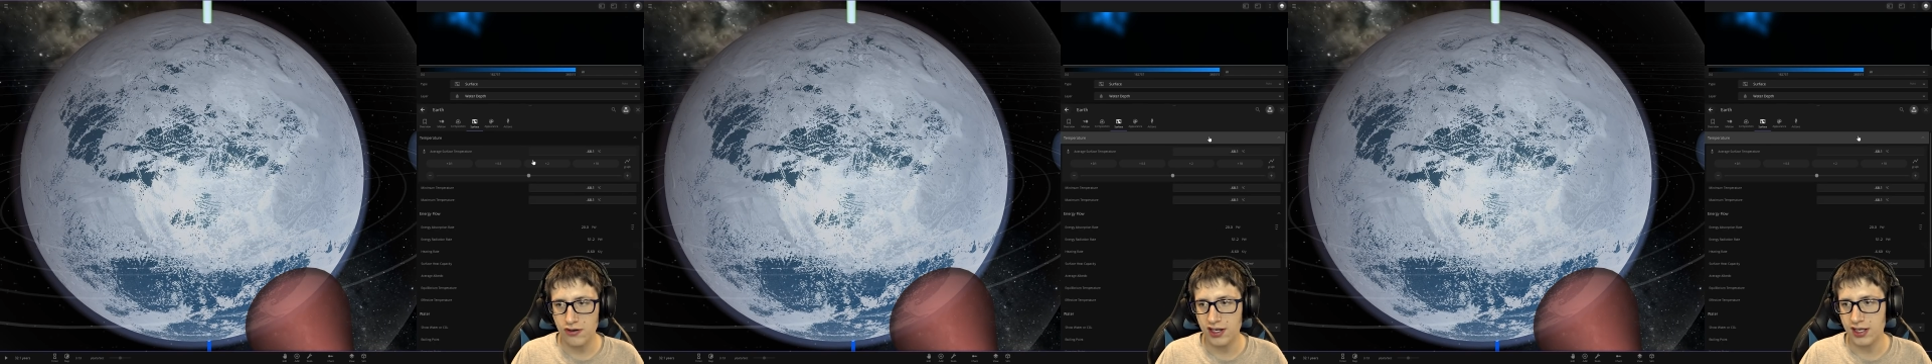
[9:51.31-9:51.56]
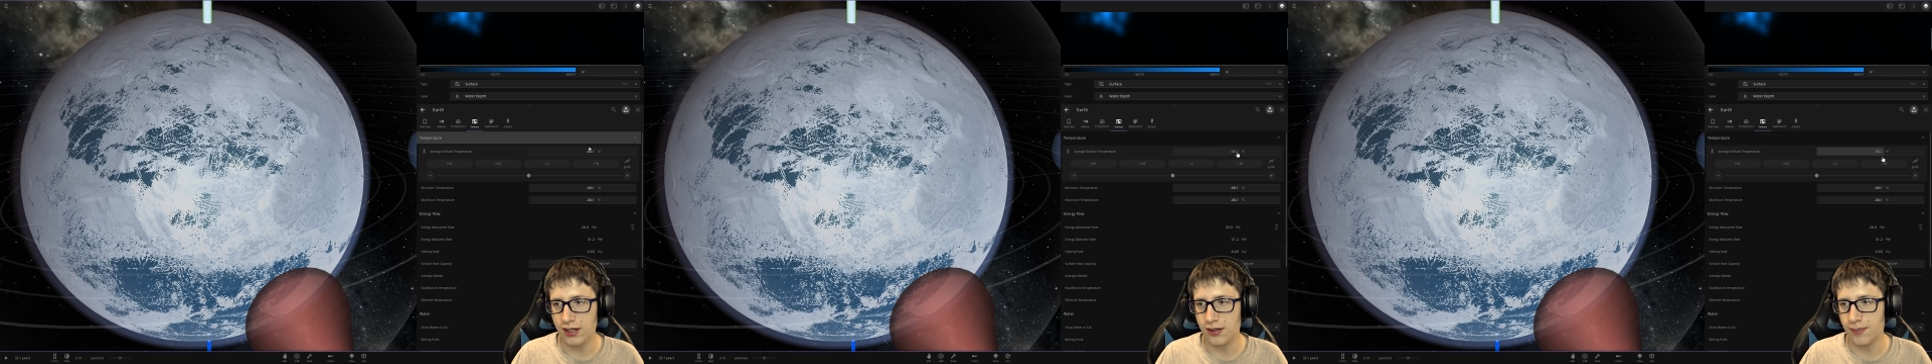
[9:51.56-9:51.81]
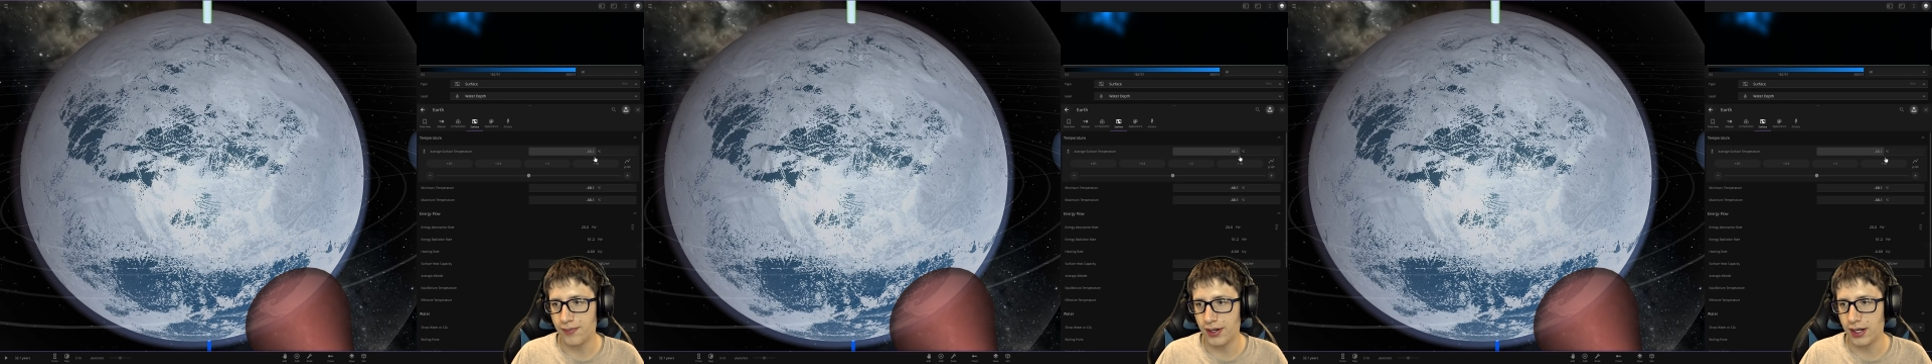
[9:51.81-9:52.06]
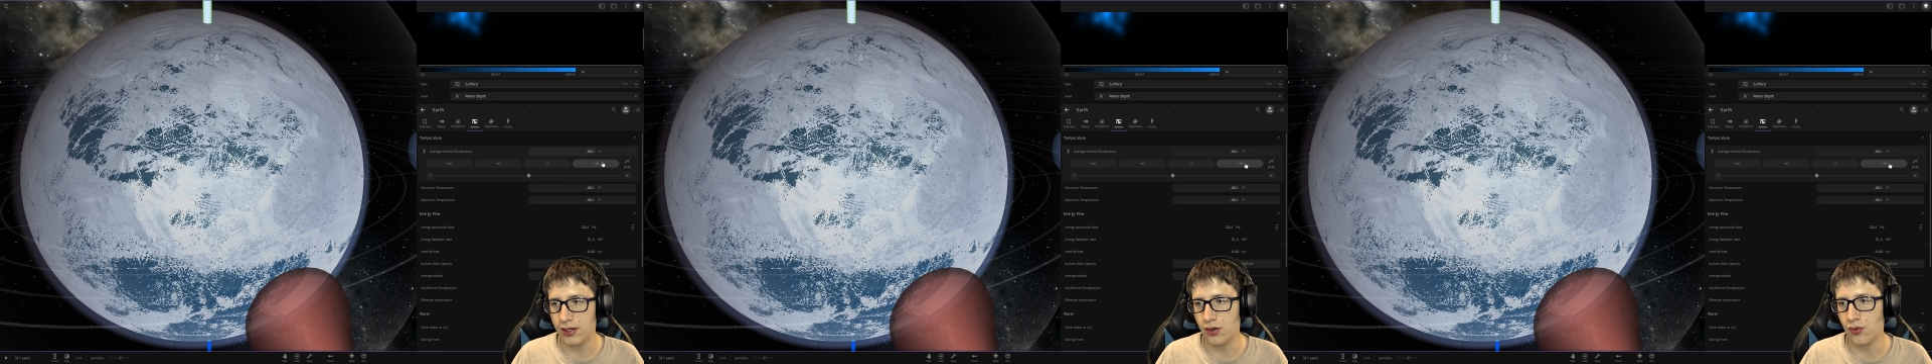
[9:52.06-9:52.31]
in. But
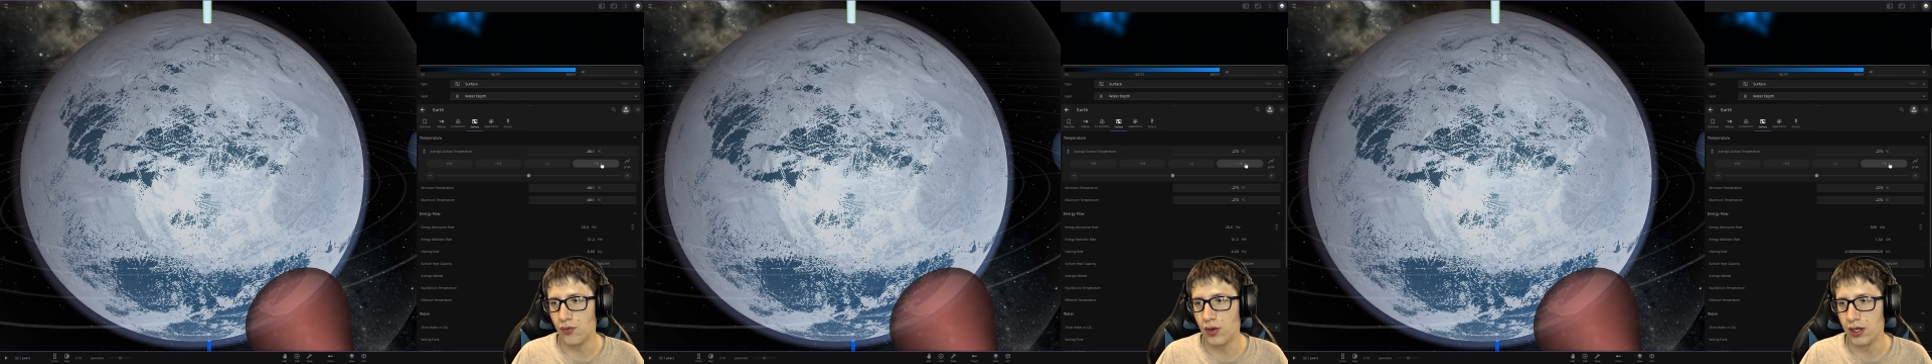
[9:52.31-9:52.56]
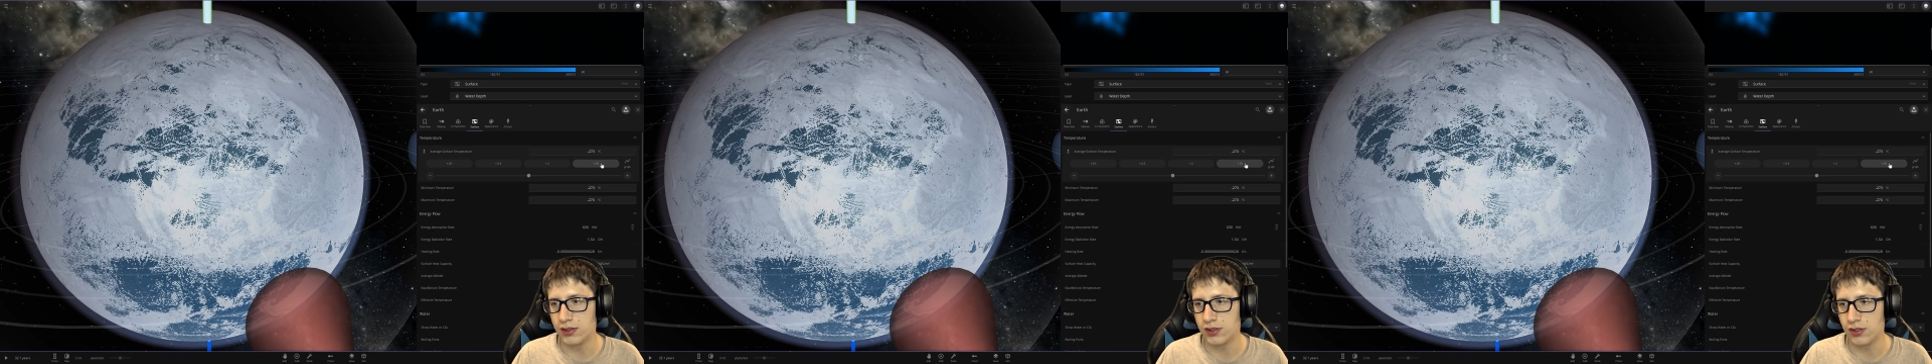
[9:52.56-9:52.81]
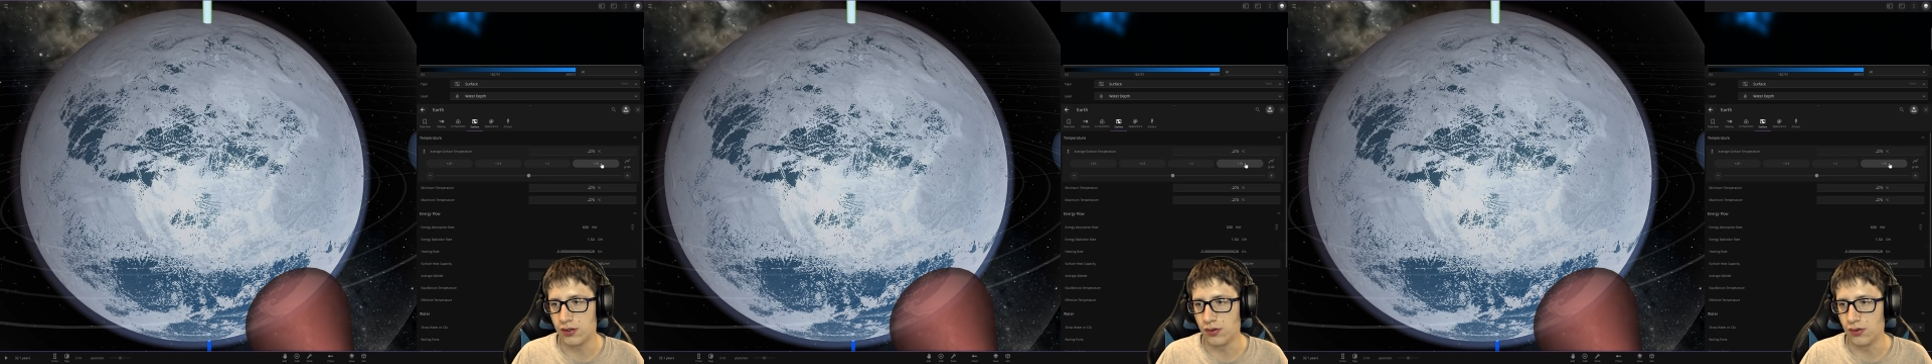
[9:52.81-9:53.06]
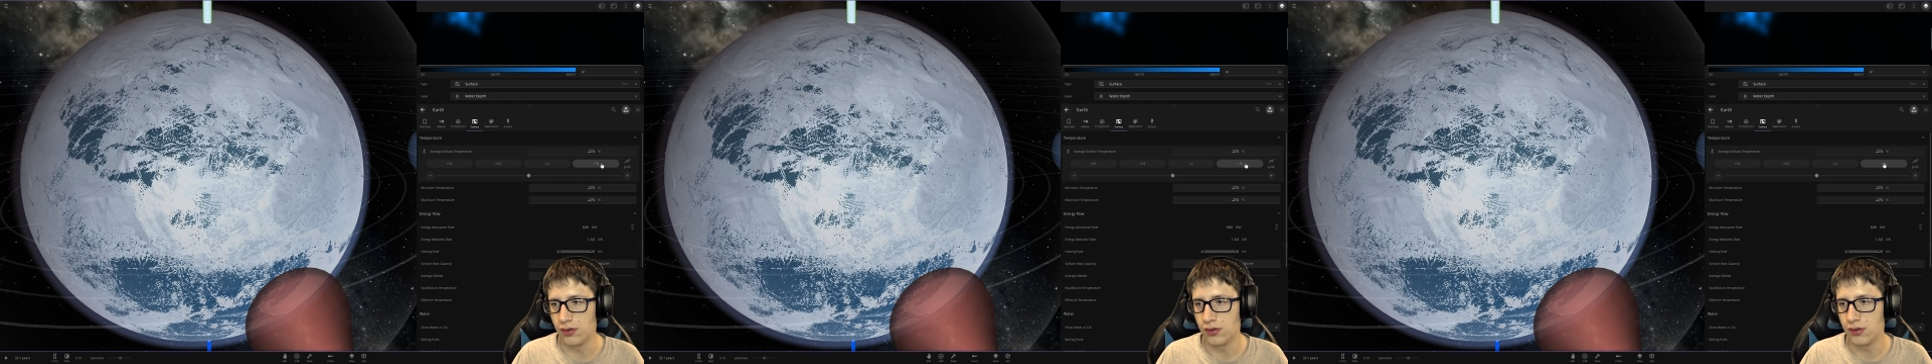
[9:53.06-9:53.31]
I don't want to.